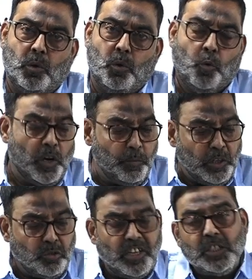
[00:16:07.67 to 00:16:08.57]
One of
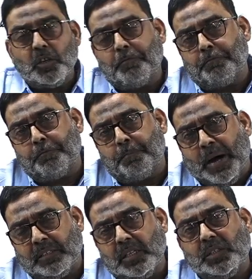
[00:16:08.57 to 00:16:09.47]
the students of
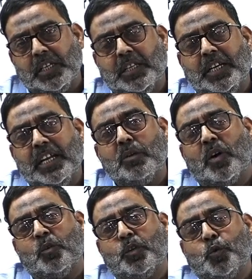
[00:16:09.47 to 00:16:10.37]
Parsons says that
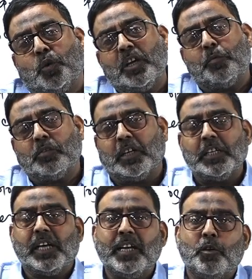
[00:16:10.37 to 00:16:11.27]
anyone who is looking for
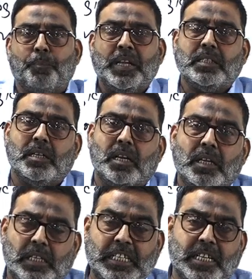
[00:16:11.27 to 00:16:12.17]
certain kind of pleasure,
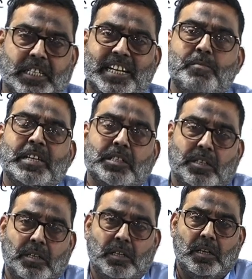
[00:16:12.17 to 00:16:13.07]
entertainment,
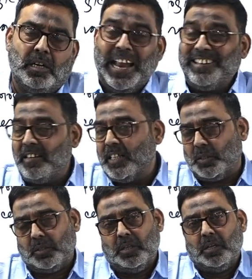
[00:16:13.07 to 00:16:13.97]

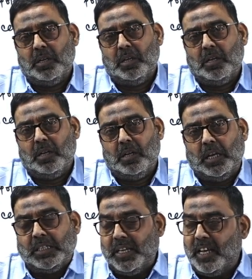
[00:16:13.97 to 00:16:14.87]
lightness,
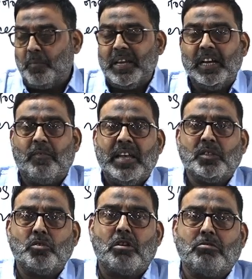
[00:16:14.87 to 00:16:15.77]
is hereby
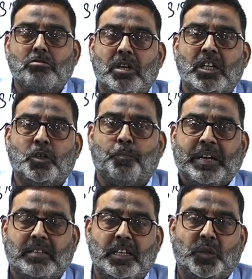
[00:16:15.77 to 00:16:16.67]
advised not to turn to
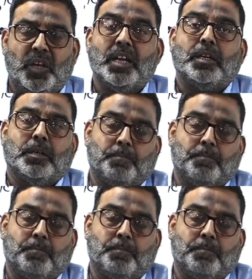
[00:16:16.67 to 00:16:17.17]
Parsonian theory.